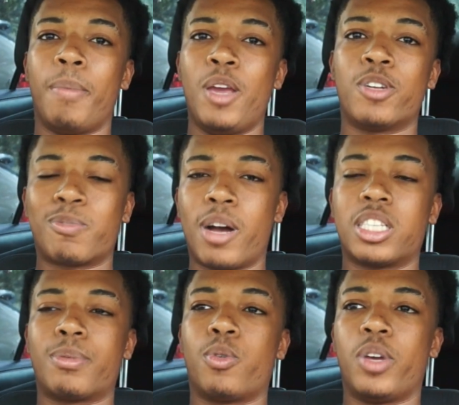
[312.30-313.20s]
be
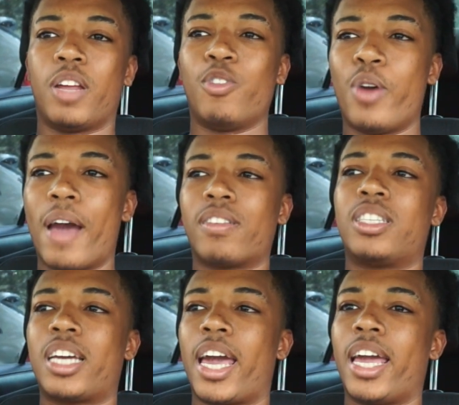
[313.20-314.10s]
responsible with it. If you have to
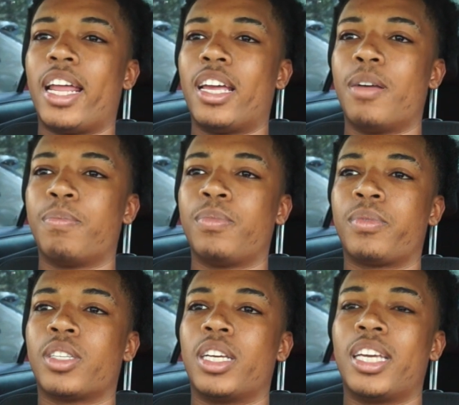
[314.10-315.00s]
take an 8 a.m.,
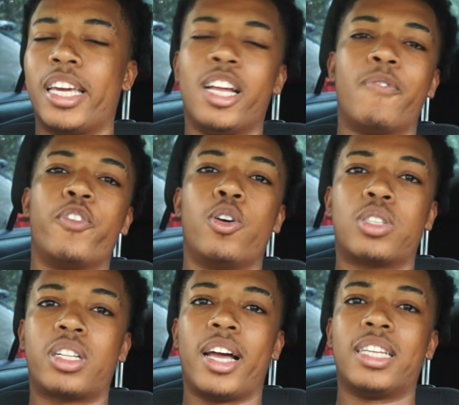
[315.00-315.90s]
get up for those
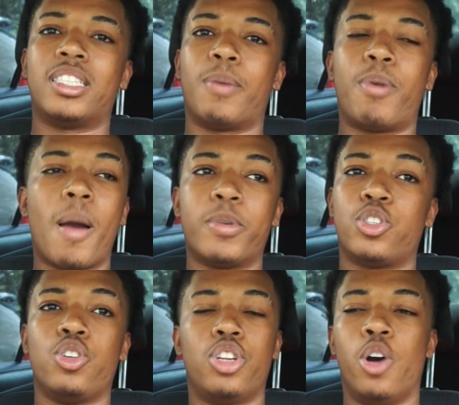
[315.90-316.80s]
classes. I promise
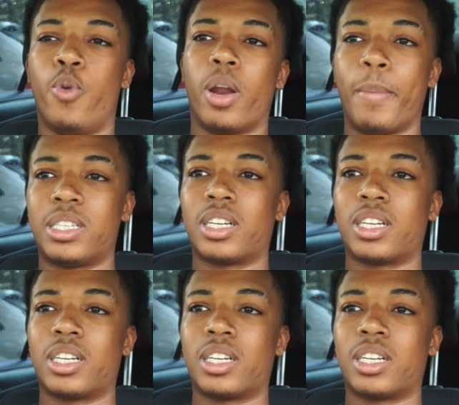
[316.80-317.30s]
you, you don't want to miss a